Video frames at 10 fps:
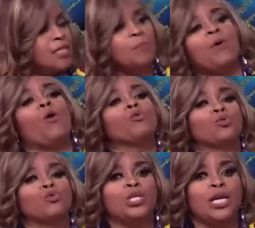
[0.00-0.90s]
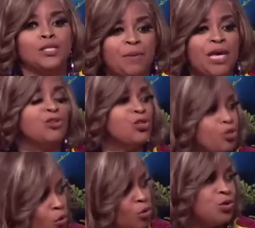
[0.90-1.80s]
opposed to just being
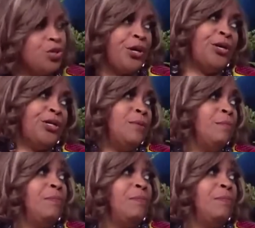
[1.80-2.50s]
so stern,